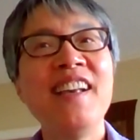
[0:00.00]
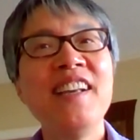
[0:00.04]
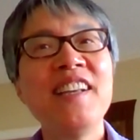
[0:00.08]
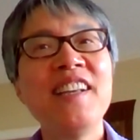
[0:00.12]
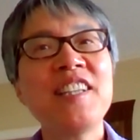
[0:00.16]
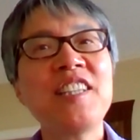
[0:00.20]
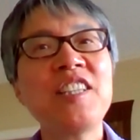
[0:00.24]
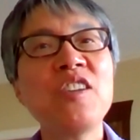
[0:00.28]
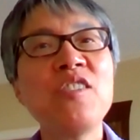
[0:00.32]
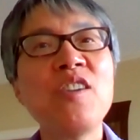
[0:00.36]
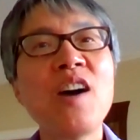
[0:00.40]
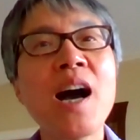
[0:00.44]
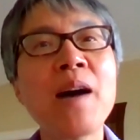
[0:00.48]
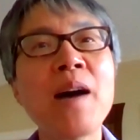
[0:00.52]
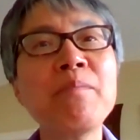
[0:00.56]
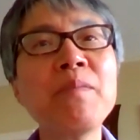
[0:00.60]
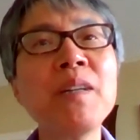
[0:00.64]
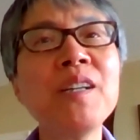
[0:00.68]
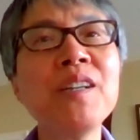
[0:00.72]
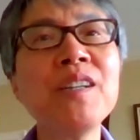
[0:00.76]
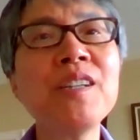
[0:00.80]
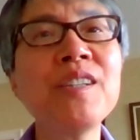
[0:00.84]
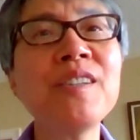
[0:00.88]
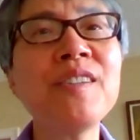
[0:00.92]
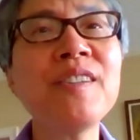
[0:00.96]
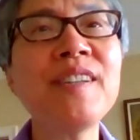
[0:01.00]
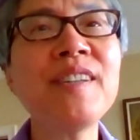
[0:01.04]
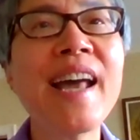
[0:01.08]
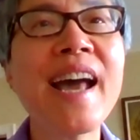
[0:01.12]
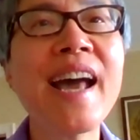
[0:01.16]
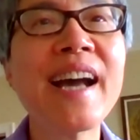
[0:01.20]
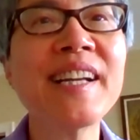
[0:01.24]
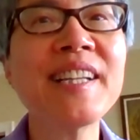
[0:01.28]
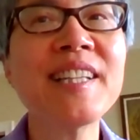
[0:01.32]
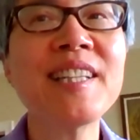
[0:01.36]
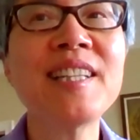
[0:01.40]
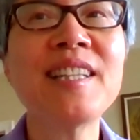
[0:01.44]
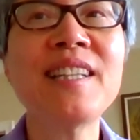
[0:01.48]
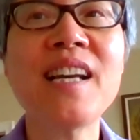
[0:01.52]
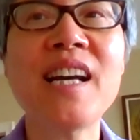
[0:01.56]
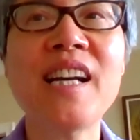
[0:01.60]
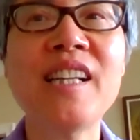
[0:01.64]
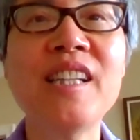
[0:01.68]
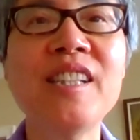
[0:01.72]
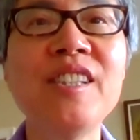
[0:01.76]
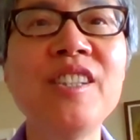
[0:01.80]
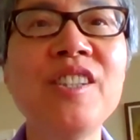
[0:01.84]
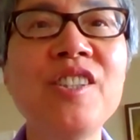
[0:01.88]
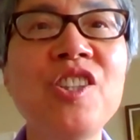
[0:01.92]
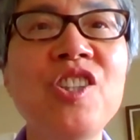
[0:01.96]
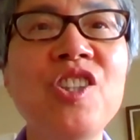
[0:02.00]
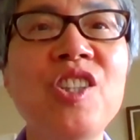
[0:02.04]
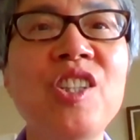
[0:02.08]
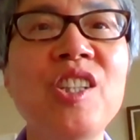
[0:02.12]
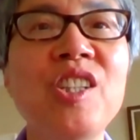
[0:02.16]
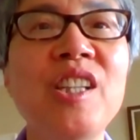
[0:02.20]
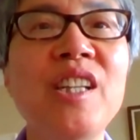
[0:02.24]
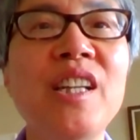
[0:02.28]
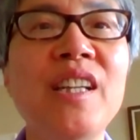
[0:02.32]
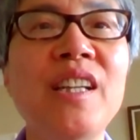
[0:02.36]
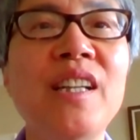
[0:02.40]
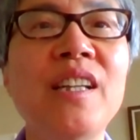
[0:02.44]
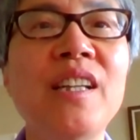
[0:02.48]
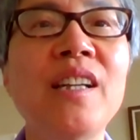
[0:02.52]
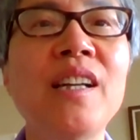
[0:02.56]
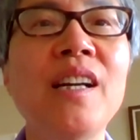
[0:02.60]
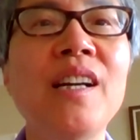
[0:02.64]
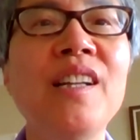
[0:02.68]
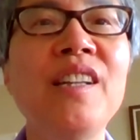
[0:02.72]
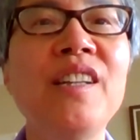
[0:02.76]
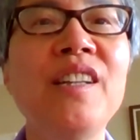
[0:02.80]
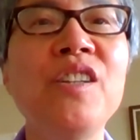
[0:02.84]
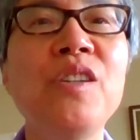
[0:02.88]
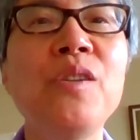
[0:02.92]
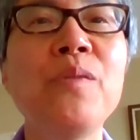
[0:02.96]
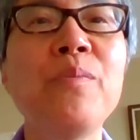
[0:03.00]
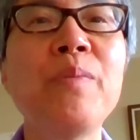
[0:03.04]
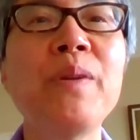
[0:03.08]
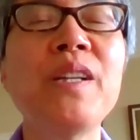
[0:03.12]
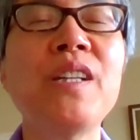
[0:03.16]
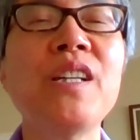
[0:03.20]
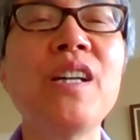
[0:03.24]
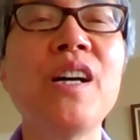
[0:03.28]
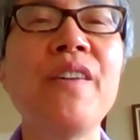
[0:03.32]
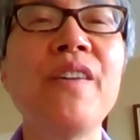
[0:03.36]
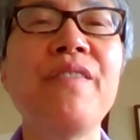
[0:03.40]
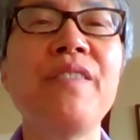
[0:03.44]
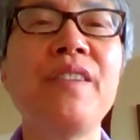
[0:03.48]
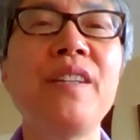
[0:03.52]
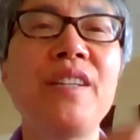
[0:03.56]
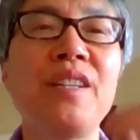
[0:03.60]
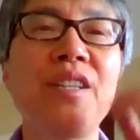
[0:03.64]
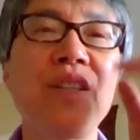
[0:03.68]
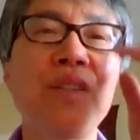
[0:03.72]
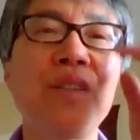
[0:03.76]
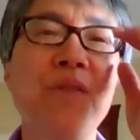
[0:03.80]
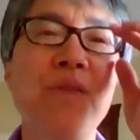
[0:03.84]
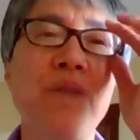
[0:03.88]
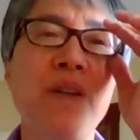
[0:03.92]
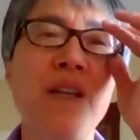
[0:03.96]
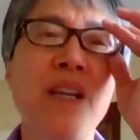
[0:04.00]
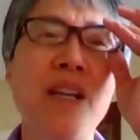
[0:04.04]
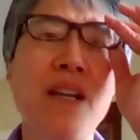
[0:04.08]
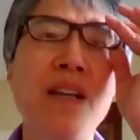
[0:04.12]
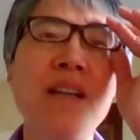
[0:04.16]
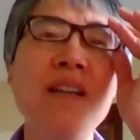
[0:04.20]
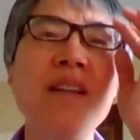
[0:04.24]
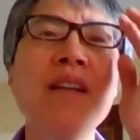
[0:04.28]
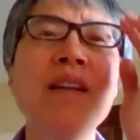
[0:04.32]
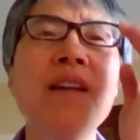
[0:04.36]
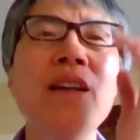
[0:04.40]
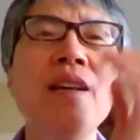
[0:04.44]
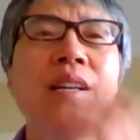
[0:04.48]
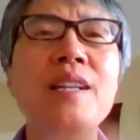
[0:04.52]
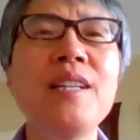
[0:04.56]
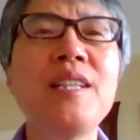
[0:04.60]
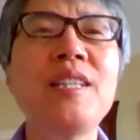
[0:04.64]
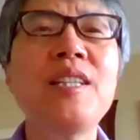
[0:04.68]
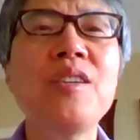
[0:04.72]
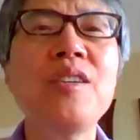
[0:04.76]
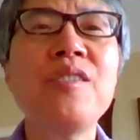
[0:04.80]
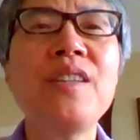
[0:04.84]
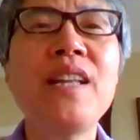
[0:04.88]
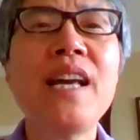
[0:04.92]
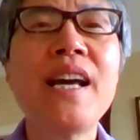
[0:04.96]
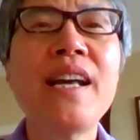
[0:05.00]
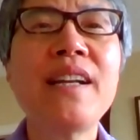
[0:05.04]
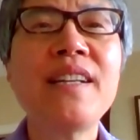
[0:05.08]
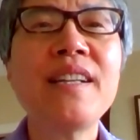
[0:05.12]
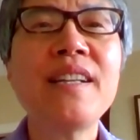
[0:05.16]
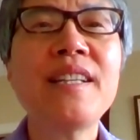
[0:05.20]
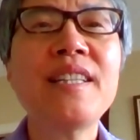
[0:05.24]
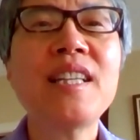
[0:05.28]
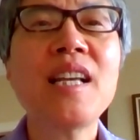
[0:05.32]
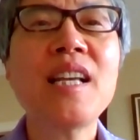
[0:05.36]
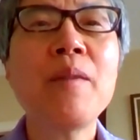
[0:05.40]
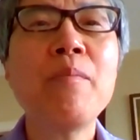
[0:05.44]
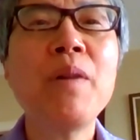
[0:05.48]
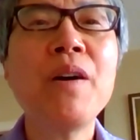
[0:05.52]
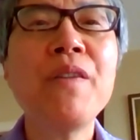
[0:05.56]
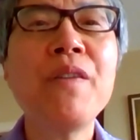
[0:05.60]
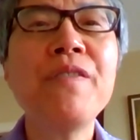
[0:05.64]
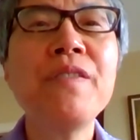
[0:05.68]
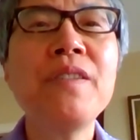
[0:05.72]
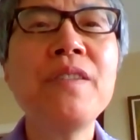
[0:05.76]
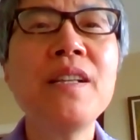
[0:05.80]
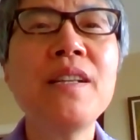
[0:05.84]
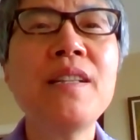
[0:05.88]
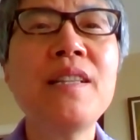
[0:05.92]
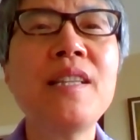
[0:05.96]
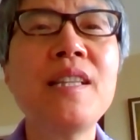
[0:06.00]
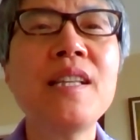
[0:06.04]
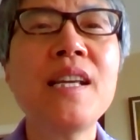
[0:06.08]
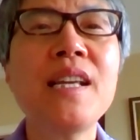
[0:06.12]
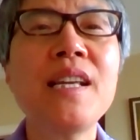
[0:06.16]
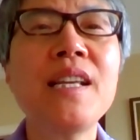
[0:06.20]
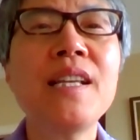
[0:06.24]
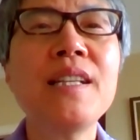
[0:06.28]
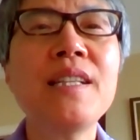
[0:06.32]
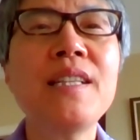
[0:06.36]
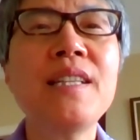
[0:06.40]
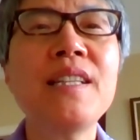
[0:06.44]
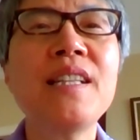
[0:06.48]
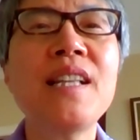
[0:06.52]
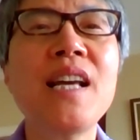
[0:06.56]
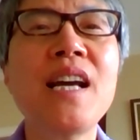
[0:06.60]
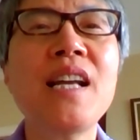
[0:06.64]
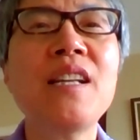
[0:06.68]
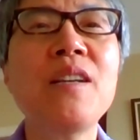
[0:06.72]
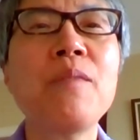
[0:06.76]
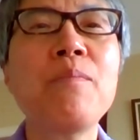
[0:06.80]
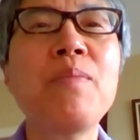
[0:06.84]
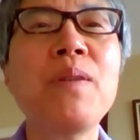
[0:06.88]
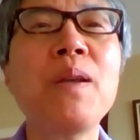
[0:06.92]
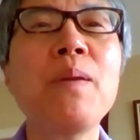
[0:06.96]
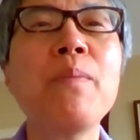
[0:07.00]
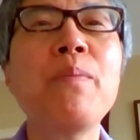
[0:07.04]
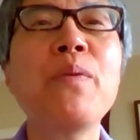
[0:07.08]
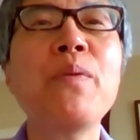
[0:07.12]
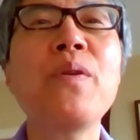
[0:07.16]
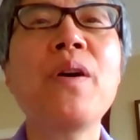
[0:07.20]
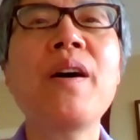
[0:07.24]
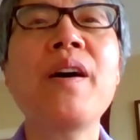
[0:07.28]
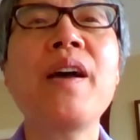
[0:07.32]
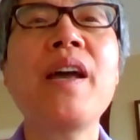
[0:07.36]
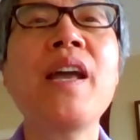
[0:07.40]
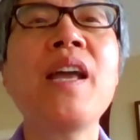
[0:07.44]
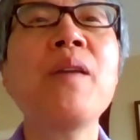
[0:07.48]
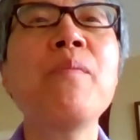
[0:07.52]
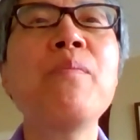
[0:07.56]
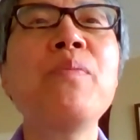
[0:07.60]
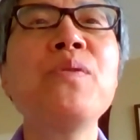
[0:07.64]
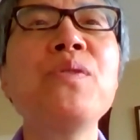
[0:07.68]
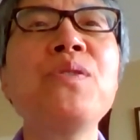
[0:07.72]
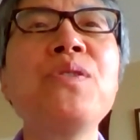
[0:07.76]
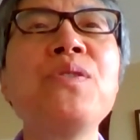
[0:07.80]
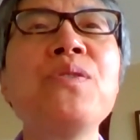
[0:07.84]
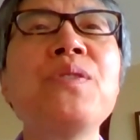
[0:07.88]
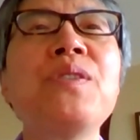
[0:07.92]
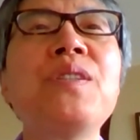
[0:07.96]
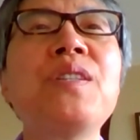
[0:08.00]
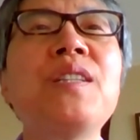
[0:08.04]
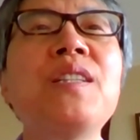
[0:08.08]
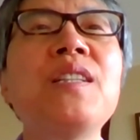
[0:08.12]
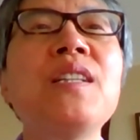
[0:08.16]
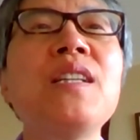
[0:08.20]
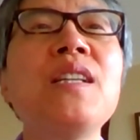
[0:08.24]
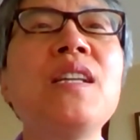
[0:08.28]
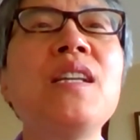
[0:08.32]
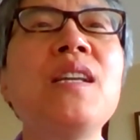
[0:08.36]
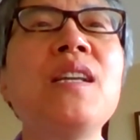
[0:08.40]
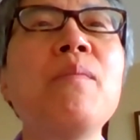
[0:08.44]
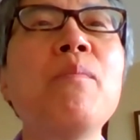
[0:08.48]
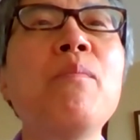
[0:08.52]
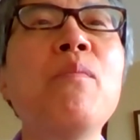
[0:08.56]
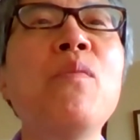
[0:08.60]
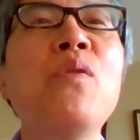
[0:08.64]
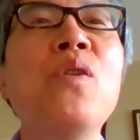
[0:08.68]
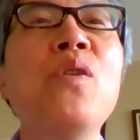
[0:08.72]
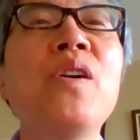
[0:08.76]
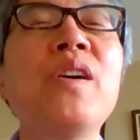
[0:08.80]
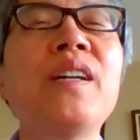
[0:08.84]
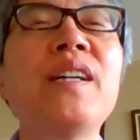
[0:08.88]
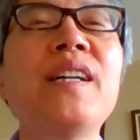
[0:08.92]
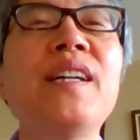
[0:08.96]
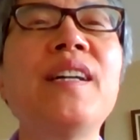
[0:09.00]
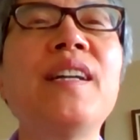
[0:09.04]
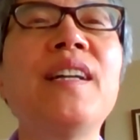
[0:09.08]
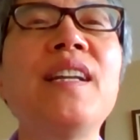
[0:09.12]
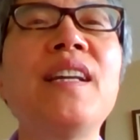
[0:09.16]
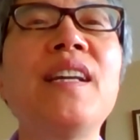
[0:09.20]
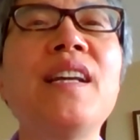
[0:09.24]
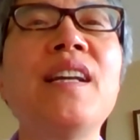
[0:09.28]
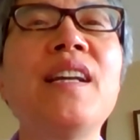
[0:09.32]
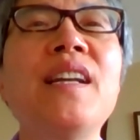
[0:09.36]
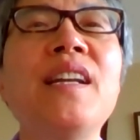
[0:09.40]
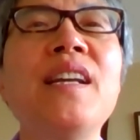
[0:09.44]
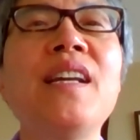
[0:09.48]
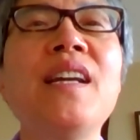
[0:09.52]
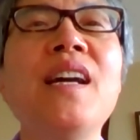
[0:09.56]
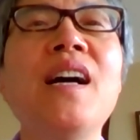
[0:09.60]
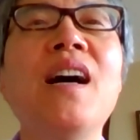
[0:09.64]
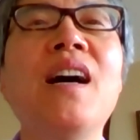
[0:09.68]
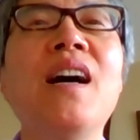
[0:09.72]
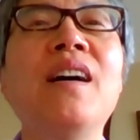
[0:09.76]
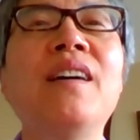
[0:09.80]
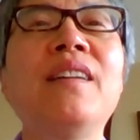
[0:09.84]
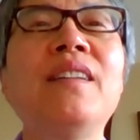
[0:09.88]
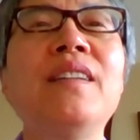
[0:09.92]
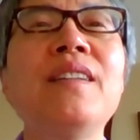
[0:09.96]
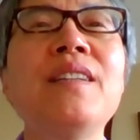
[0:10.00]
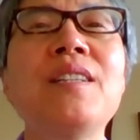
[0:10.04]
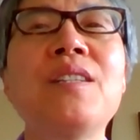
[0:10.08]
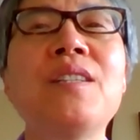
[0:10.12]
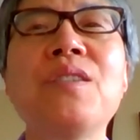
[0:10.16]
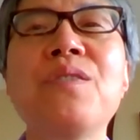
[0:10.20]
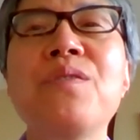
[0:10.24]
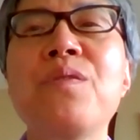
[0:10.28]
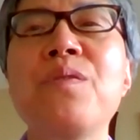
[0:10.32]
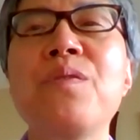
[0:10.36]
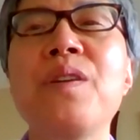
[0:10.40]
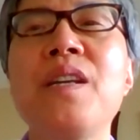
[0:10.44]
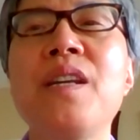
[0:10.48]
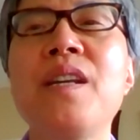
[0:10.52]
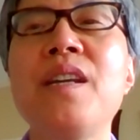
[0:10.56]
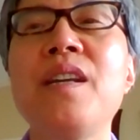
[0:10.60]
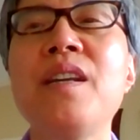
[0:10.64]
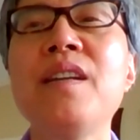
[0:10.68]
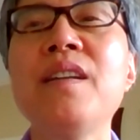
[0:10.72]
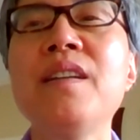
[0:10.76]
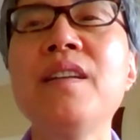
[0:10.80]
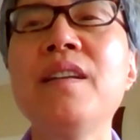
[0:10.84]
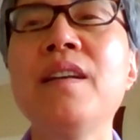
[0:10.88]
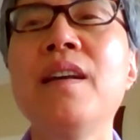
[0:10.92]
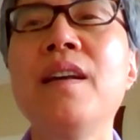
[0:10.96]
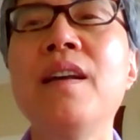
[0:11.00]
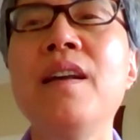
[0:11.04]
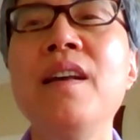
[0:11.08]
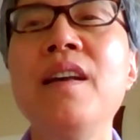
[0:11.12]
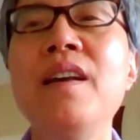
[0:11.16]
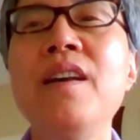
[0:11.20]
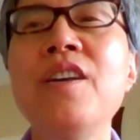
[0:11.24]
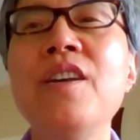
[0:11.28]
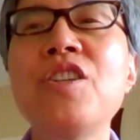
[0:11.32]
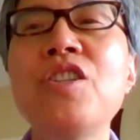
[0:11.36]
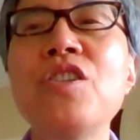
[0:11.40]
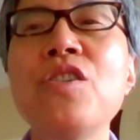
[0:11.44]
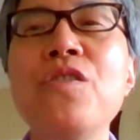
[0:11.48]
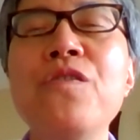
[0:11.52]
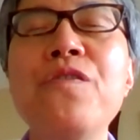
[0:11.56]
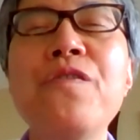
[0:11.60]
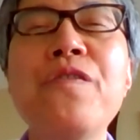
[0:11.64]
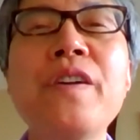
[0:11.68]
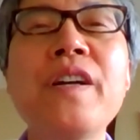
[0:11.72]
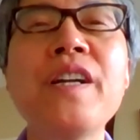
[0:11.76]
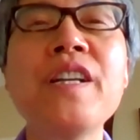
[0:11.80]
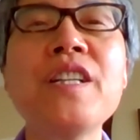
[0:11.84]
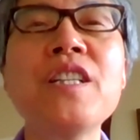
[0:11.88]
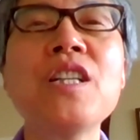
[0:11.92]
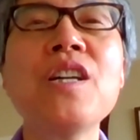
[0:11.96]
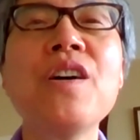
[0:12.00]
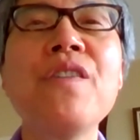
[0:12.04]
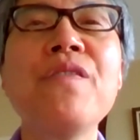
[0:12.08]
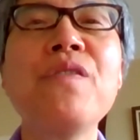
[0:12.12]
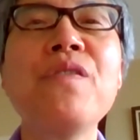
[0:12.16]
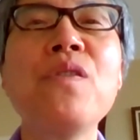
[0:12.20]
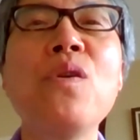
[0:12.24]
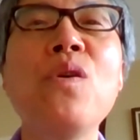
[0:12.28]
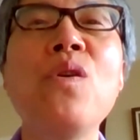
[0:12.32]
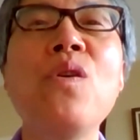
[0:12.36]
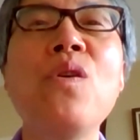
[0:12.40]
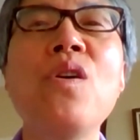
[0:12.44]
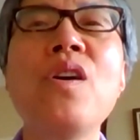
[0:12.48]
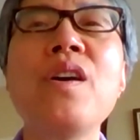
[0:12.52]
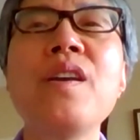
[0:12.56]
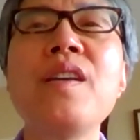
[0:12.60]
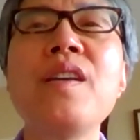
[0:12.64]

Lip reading: So I'm going to share a little bit of the screen so that some of the things that the people are able to see more clearly on the screen. So first of all